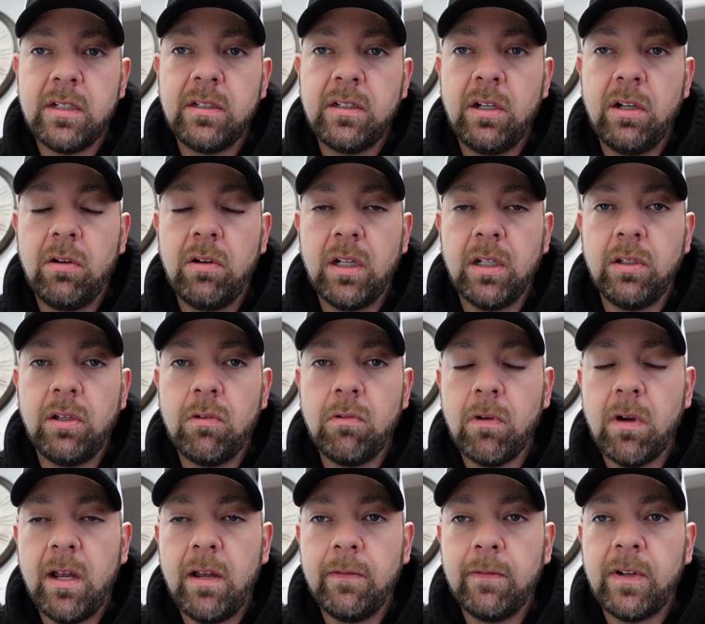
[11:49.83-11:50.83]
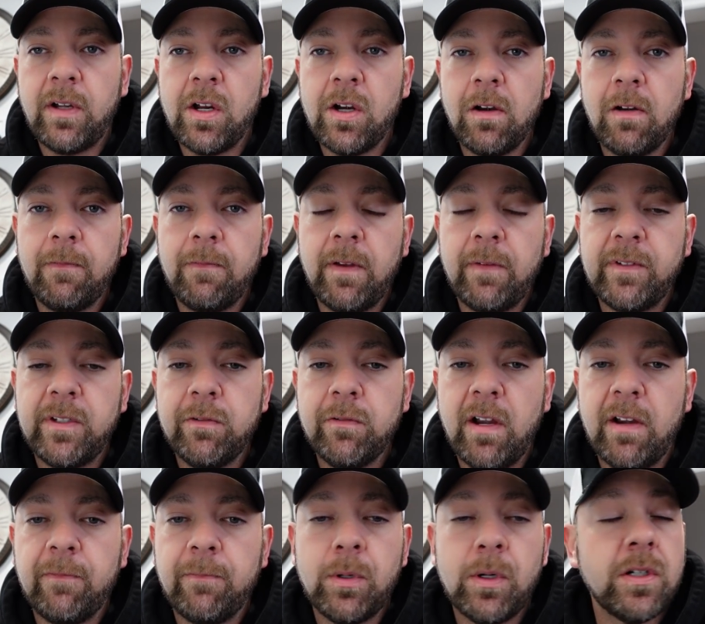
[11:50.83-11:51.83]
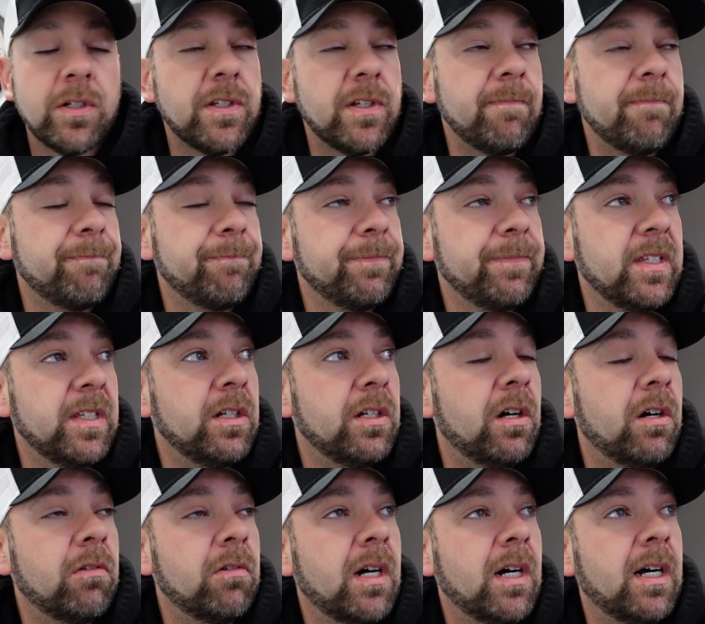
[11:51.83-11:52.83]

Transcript: you know, a low rev 150 rev person you know,